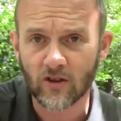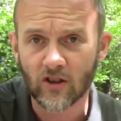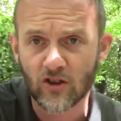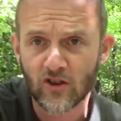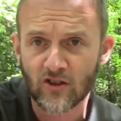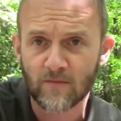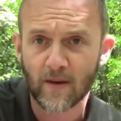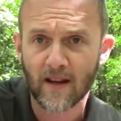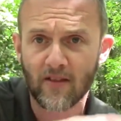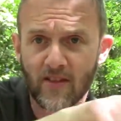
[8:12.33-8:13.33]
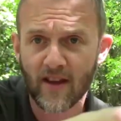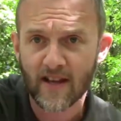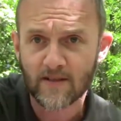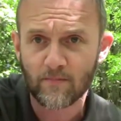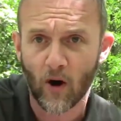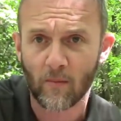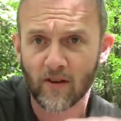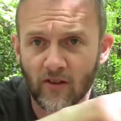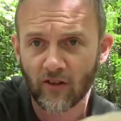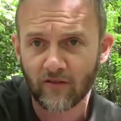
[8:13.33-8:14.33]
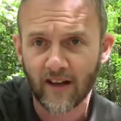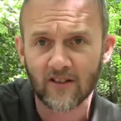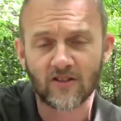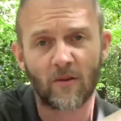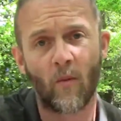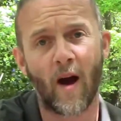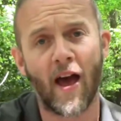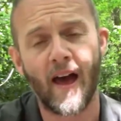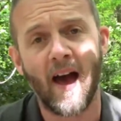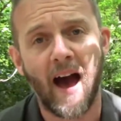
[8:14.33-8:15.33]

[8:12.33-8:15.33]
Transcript: It should just be in this bottom of the screen somewhere,